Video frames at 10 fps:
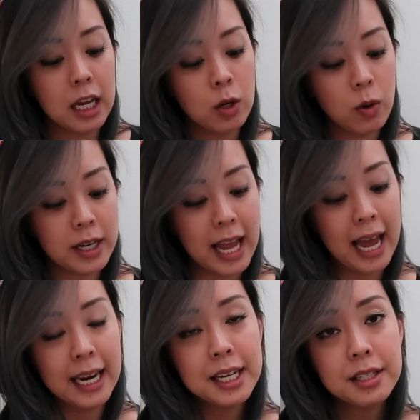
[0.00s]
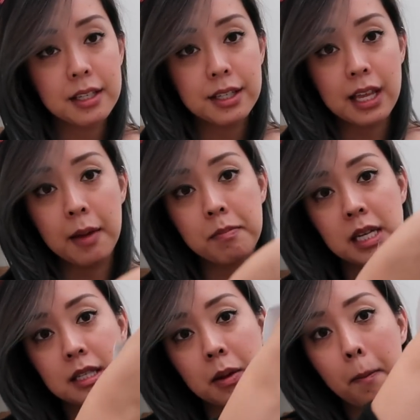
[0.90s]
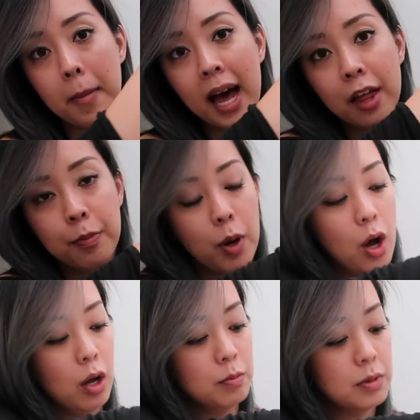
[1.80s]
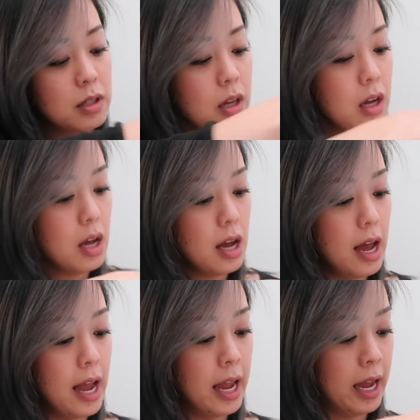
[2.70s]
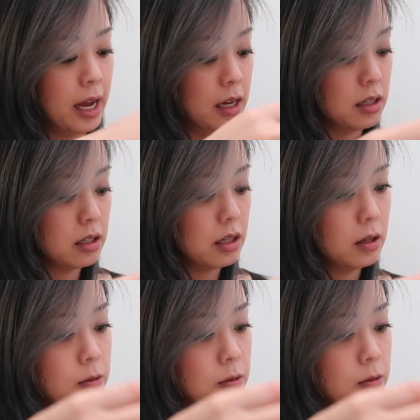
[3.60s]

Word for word: Skin Organics sent me some bath bombs, and